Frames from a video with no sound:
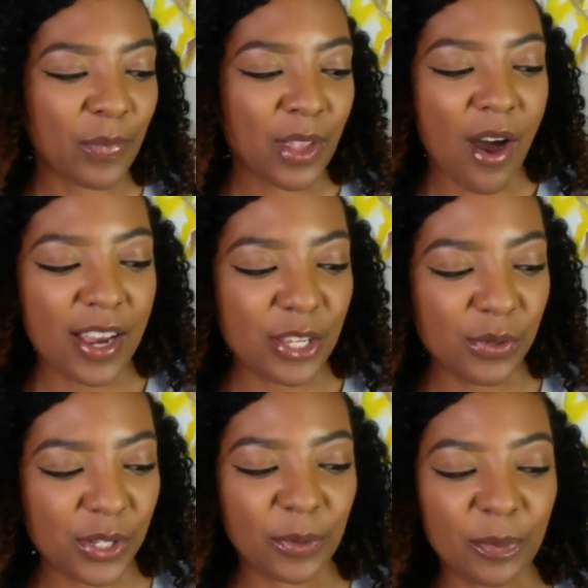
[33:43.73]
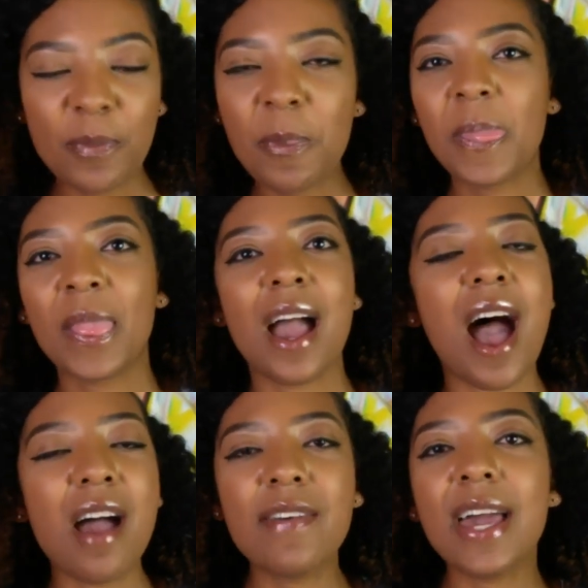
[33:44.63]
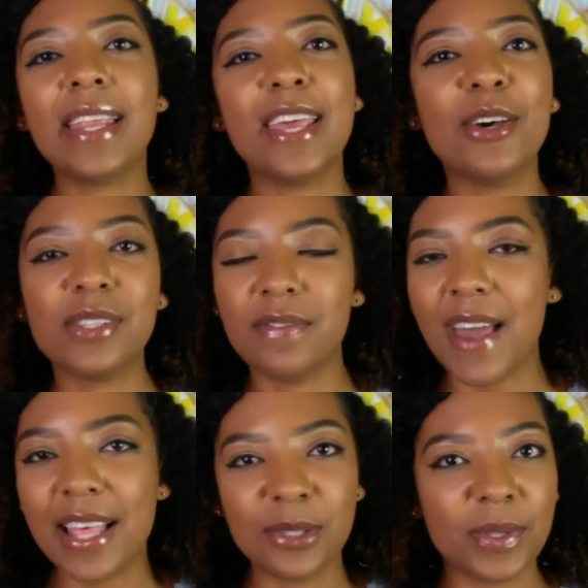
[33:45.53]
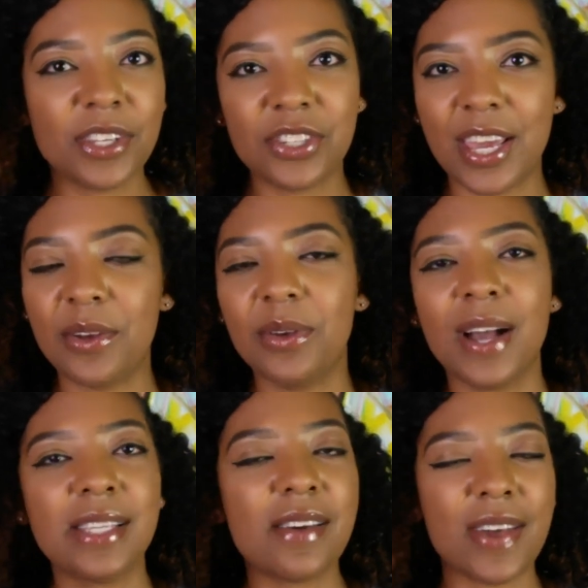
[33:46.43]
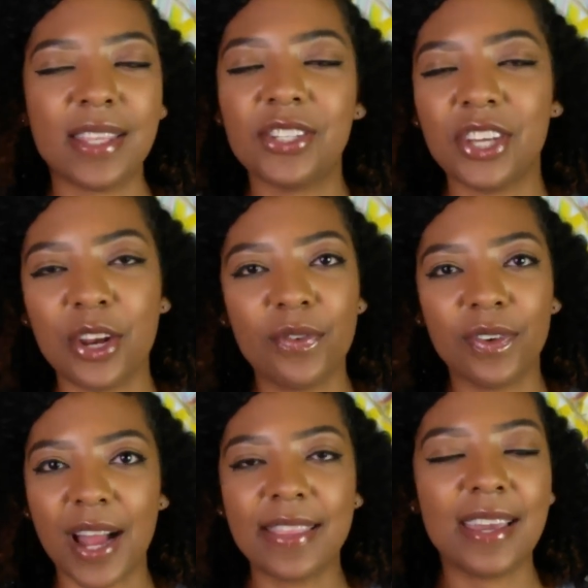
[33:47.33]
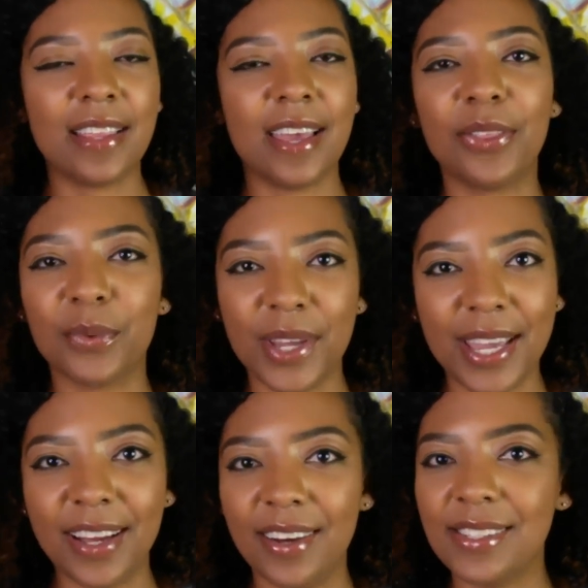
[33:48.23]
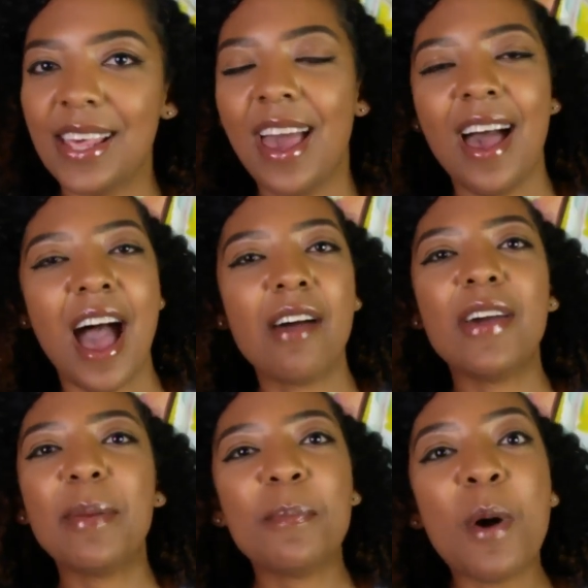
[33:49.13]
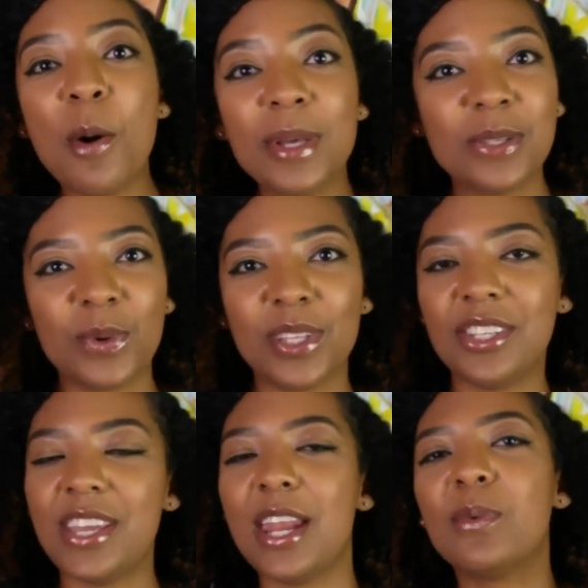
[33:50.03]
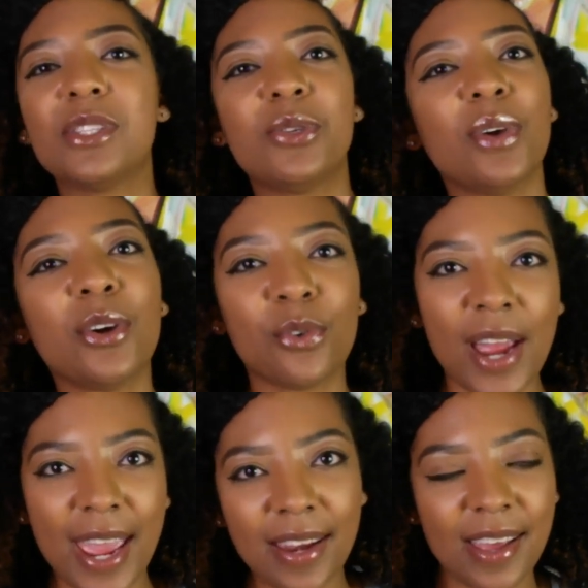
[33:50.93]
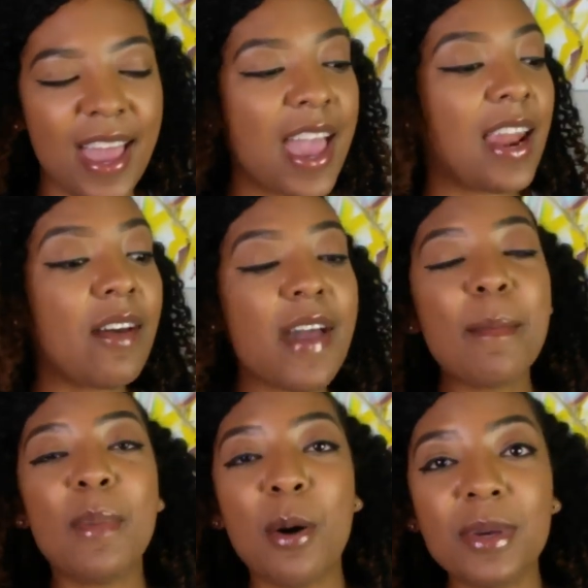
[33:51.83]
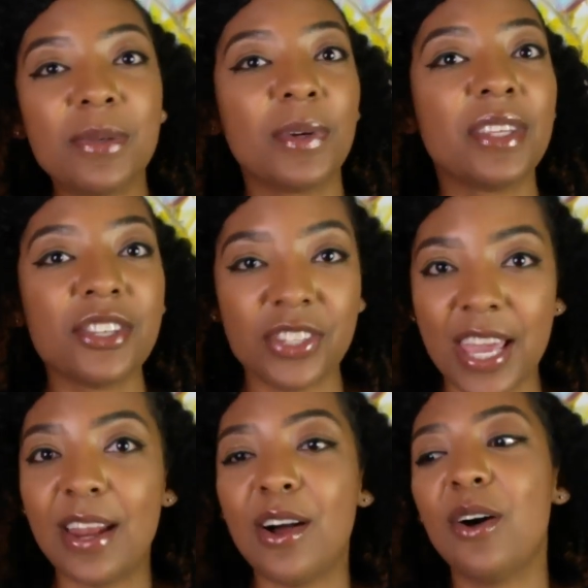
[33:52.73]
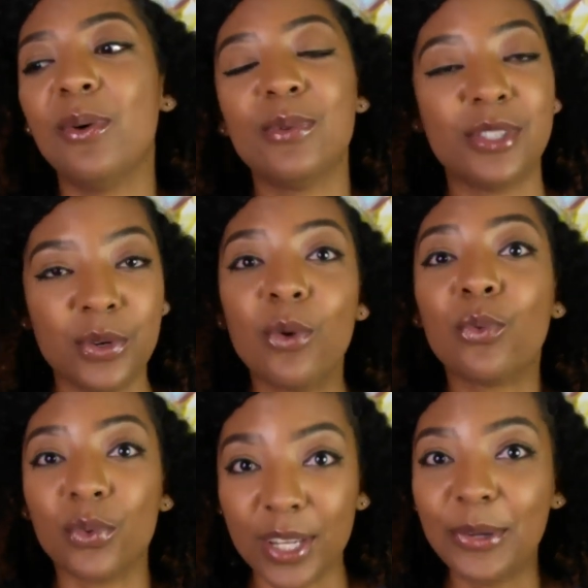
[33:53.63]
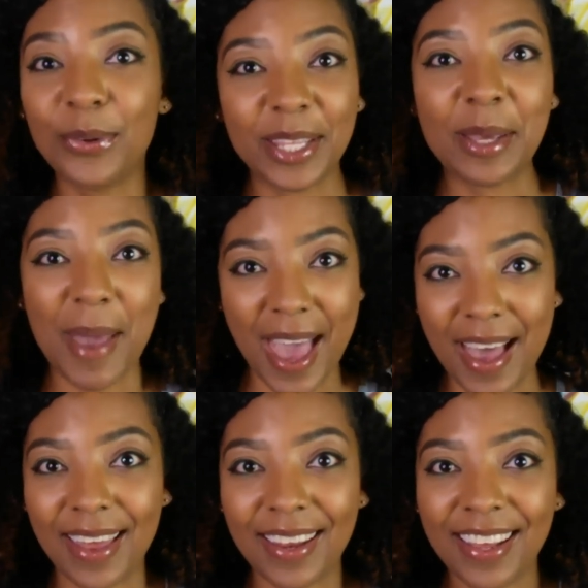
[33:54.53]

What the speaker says: on YouTube. I've had hills and valleys with this channel, you guys. I've had this channel for, I think, like 3 years. I've had moments where the channel was doing great, and I've had moments where this channel was doing really, really bad.